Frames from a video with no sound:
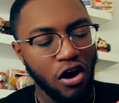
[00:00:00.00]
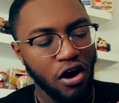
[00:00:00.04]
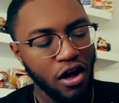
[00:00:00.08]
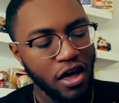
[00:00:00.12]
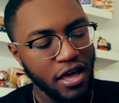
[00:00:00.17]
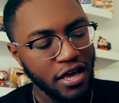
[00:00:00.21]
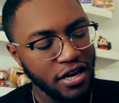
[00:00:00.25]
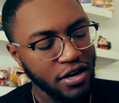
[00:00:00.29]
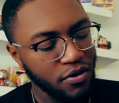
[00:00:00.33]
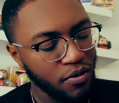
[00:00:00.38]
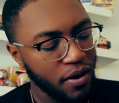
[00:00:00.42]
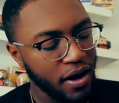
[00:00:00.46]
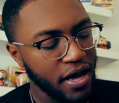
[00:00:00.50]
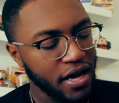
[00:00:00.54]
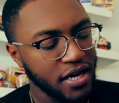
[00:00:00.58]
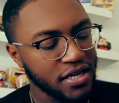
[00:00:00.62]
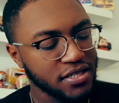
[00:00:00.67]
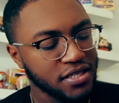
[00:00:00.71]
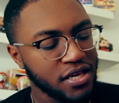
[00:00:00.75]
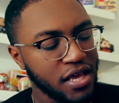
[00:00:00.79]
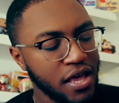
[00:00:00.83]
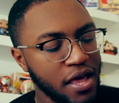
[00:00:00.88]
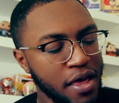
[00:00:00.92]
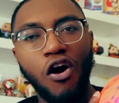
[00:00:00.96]

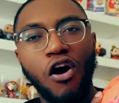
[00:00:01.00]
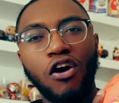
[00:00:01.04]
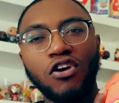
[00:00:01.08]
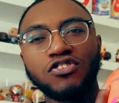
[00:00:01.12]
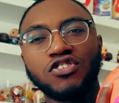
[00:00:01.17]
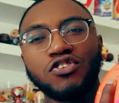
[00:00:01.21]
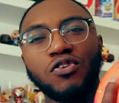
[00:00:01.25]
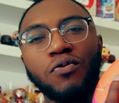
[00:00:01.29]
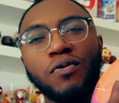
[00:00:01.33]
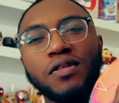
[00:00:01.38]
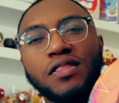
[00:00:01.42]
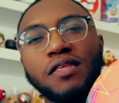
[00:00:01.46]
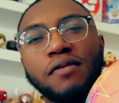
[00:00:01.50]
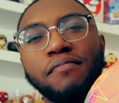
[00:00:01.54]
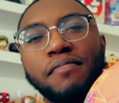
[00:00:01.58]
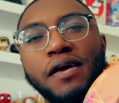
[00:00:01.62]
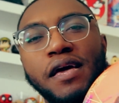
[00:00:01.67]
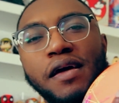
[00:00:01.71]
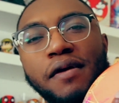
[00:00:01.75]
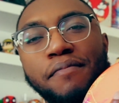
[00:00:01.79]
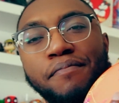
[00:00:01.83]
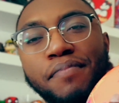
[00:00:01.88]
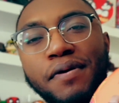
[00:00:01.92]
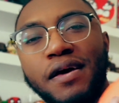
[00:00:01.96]
anyways. Also, with it
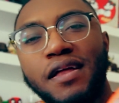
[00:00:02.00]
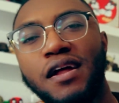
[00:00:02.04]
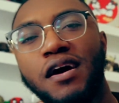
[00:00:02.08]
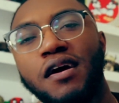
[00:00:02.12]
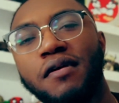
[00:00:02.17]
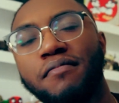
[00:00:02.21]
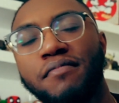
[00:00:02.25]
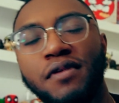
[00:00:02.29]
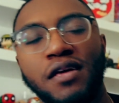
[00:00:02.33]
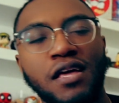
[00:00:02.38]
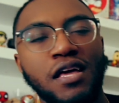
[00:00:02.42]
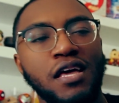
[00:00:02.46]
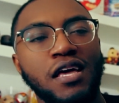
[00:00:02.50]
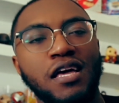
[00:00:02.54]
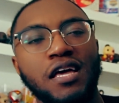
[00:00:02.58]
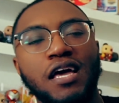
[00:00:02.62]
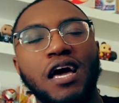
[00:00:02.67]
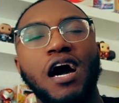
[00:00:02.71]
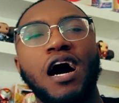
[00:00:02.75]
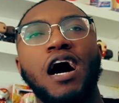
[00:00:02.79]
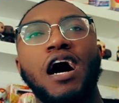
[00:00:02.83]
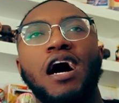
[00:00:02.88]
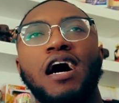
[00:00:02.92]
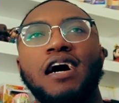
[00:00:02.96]
being pin up,
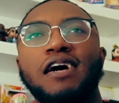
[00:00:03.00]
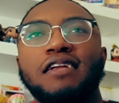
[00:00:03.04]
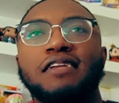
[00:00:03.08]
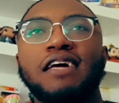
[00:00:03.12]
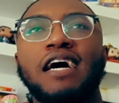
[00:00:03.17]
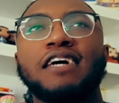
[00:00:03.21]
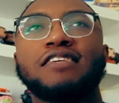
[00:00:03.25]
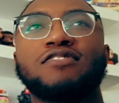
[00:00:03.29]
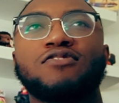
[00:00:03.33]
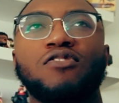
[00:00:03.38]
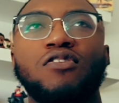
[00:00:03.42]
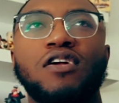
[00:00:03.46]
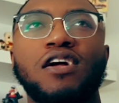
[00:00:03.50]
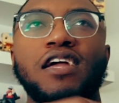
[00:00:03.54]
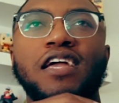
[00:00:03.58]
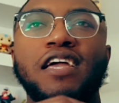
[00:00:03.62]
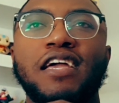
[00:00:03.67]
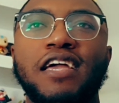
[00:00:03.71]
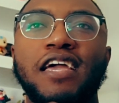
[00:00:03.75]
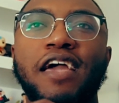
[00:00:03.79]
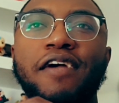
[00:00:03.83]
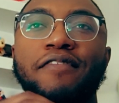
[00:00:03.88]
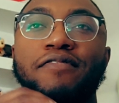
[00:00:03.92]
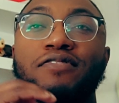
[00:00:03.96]
that's going
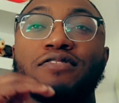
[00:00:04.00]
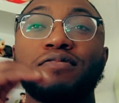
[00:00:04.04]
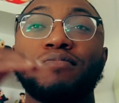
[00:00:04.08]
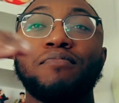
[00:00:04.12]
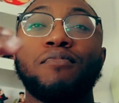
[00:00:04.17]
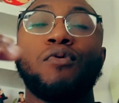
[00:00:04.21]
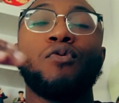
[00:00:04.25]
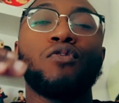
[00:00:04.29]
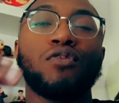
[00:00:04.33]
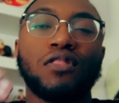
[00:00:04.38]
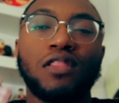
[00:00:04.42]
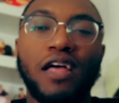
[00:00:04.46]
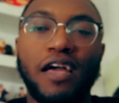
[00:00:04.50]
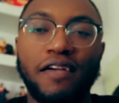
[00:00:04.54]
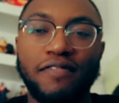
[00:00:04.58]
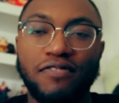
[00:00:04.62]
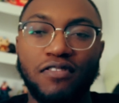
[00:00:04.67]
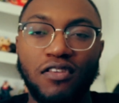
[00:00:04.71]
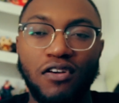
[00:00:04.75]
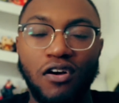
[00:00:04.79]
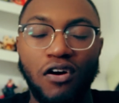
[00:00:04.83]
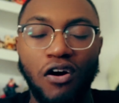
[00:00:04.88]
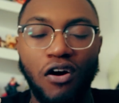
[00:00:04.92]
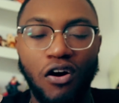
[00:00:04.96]
to give it some more
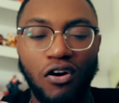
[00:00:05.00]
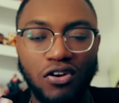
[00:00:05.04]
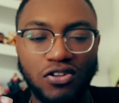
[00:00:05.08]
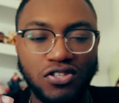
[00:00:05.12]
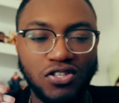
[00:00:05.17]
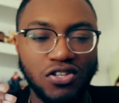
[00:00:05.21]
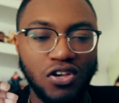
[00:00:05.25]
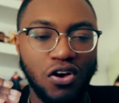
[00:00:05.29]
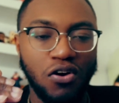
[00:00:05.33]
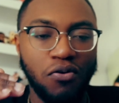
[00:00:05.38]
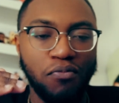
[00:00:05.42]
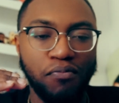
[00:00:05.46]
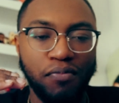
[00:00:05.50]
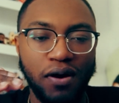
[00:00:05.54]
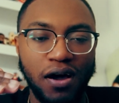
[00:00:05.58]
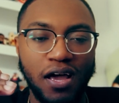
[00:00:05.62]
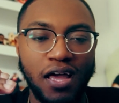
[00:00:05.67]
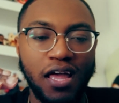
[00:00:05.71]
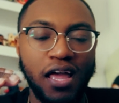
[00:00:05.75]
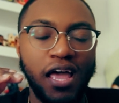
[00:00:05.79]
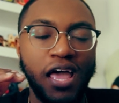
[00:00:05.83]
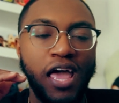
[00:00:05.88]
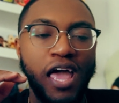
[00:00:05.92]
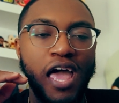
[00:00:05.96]
length also, but